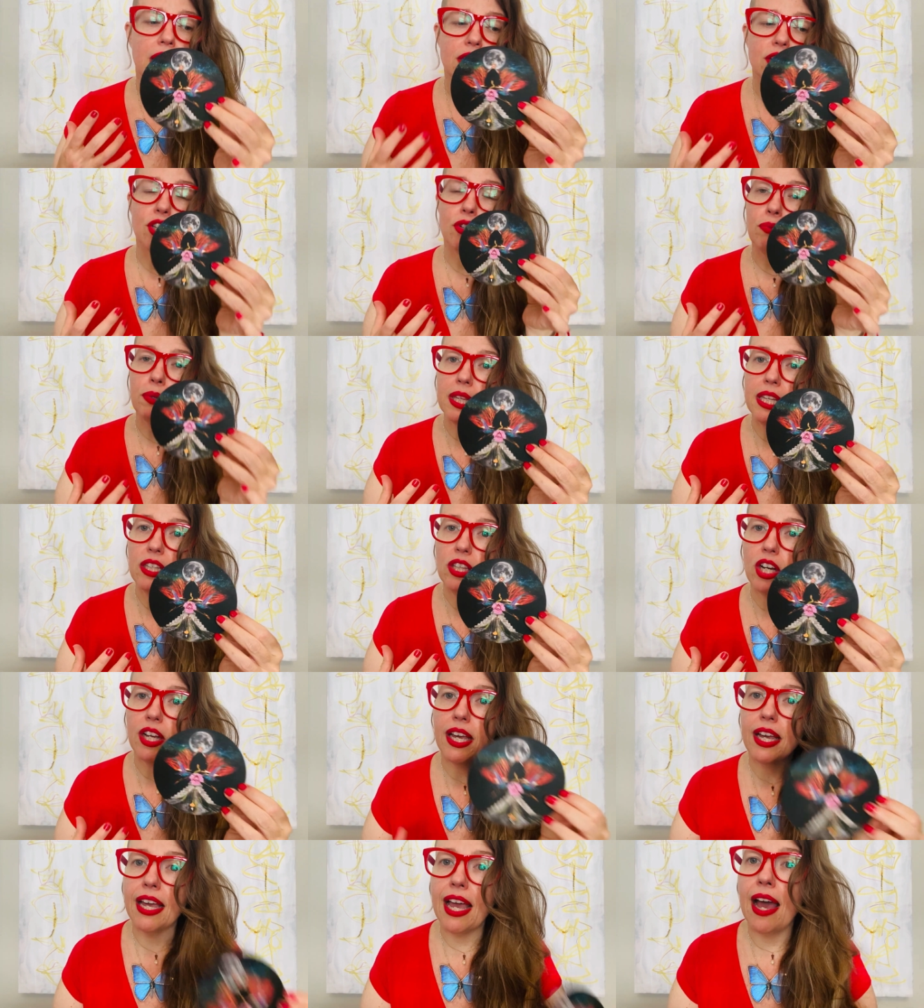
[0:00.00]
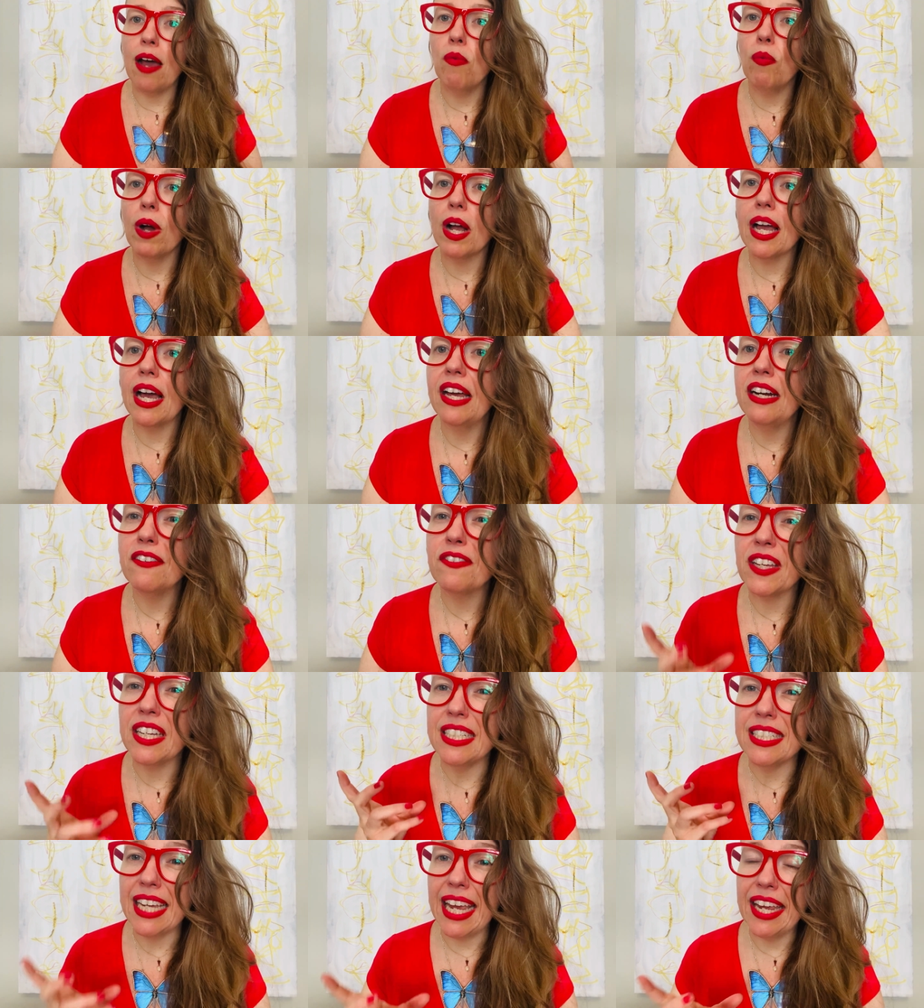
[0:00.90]
So really looking at what kind of
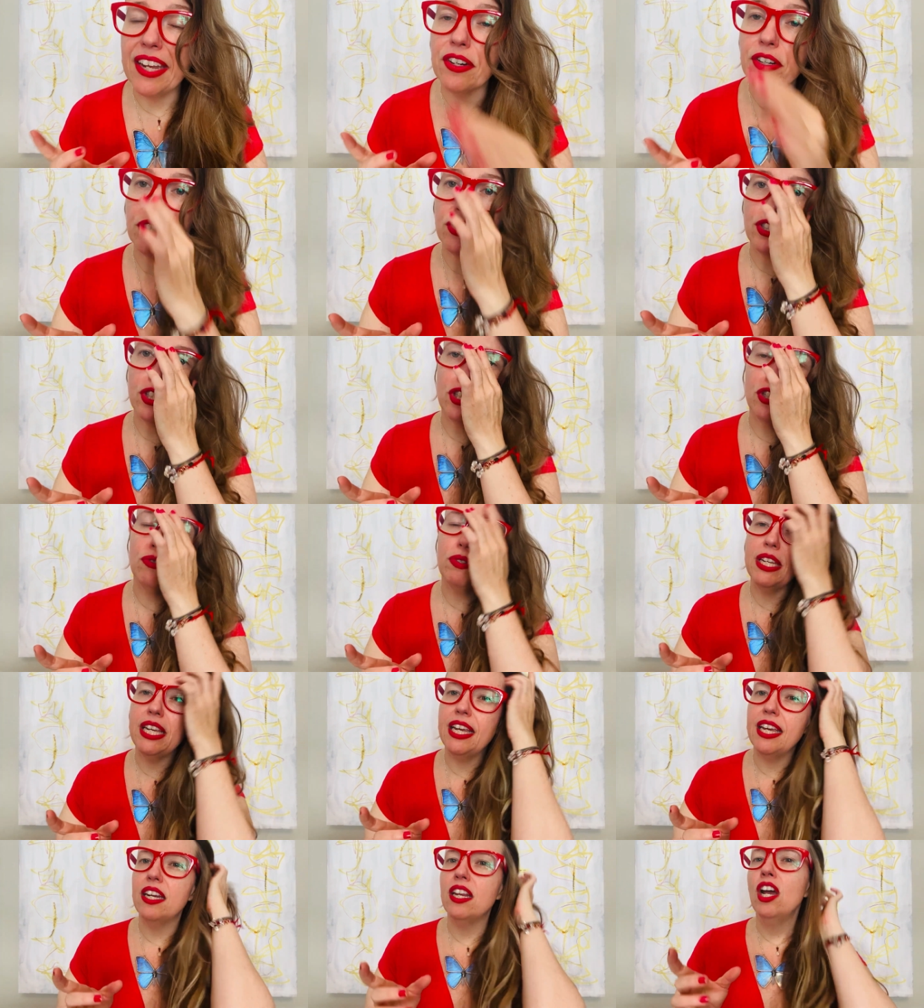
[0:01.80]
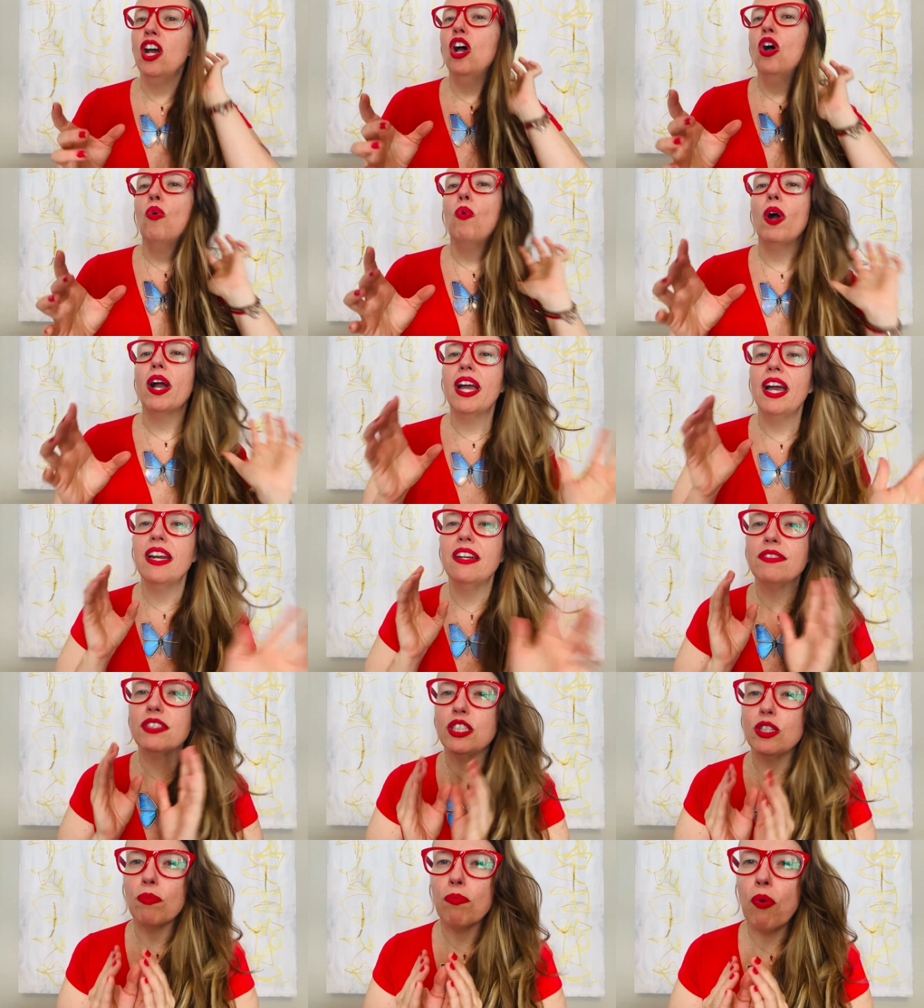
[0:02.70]
containers do you need, what kind
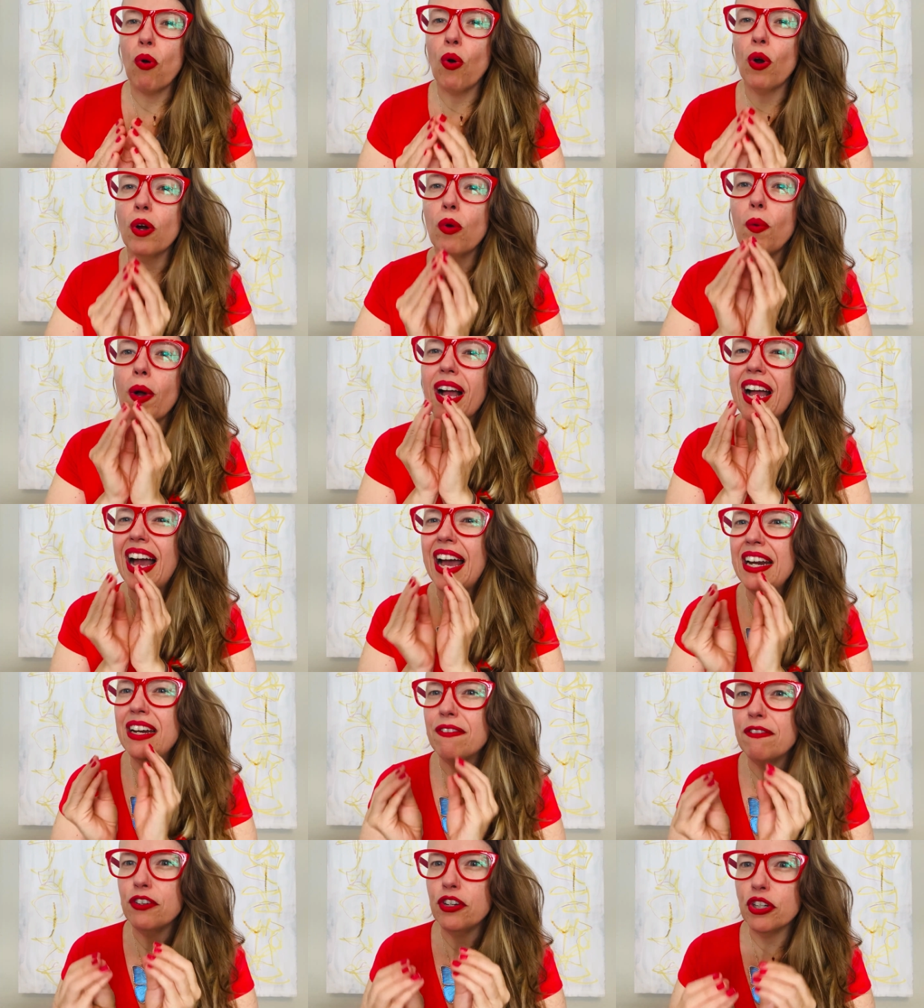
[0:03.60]
of support, what kind of